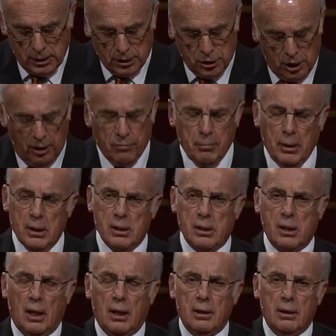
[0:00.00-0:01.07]

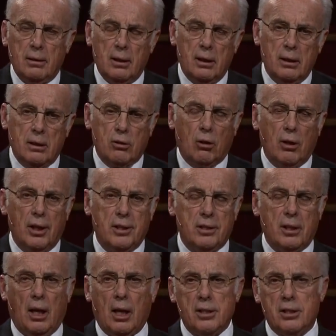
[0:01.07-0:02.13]
achievements, and
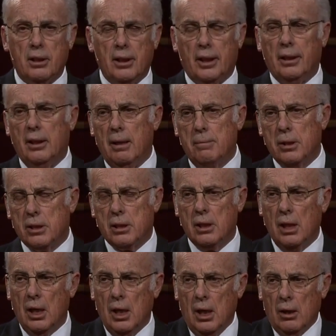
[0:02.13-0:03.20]
historians tell us that
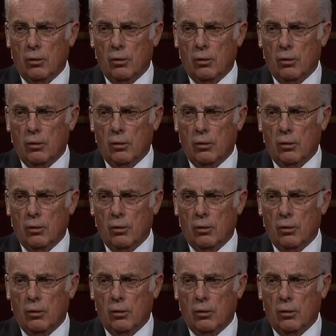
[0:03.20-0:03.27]
Nicodemus